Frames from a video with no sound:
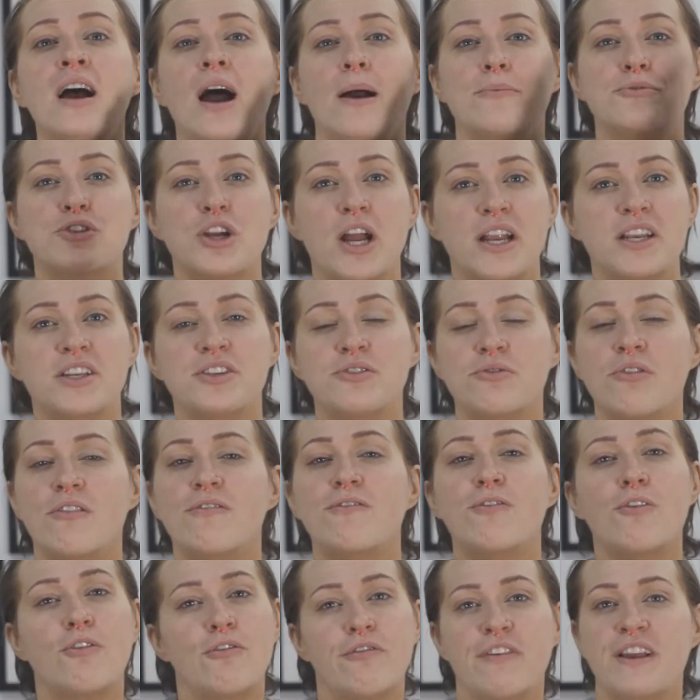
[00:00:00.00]
I'm trying to do a
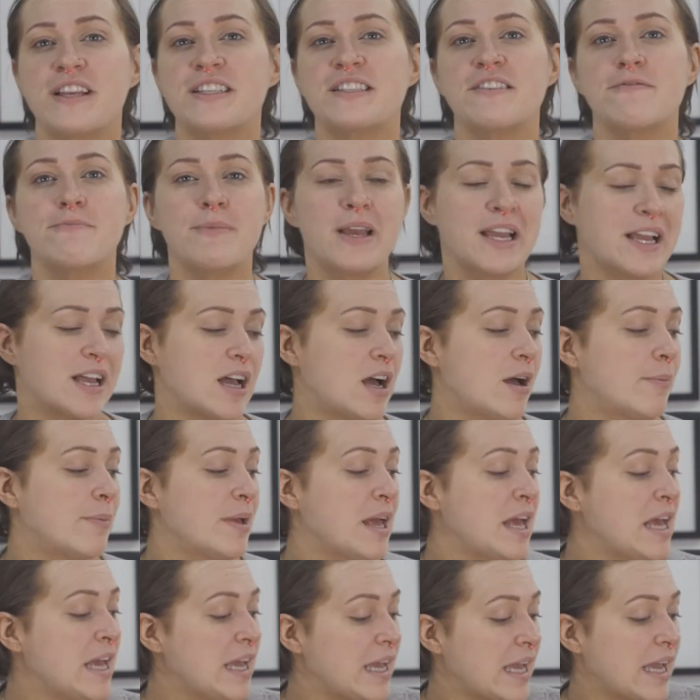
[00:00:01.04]
full face of
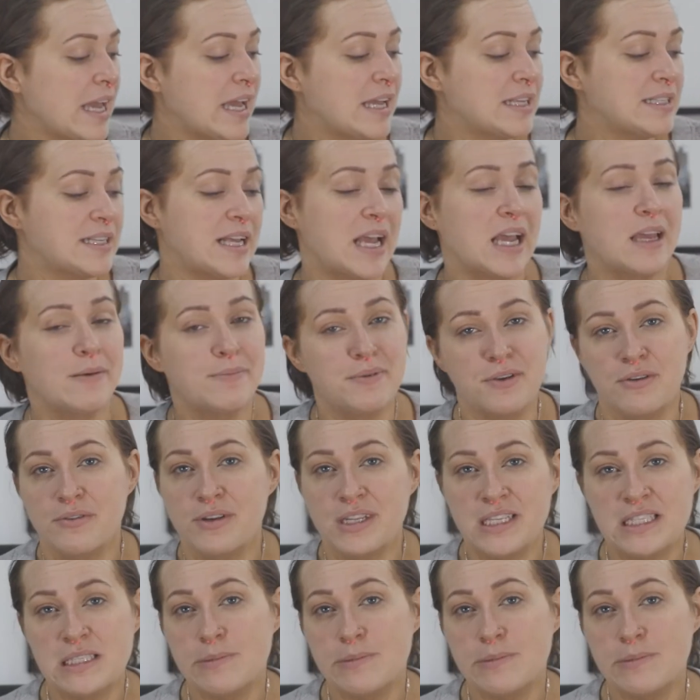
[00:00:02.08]
makeup, is a beauty